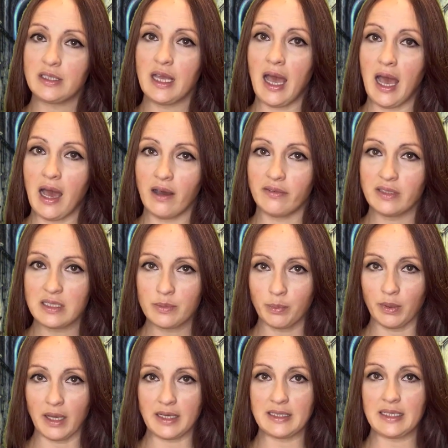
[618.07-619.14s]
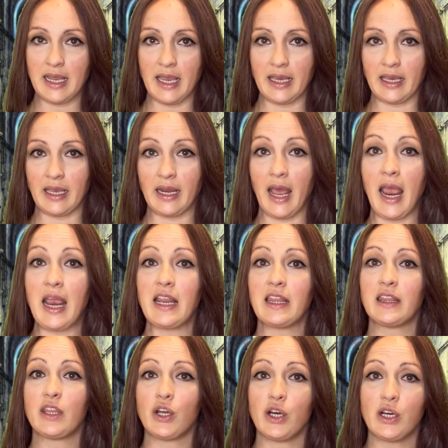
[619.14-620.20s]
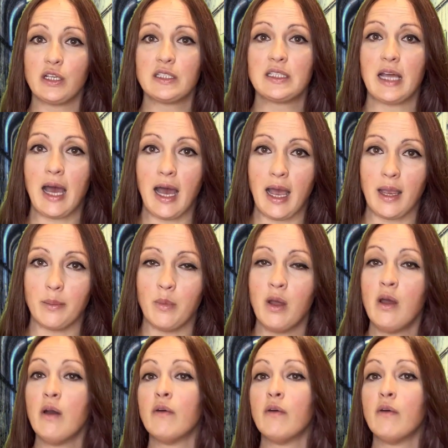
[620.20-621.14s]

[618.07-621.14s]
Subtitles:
to have his blood taken a third time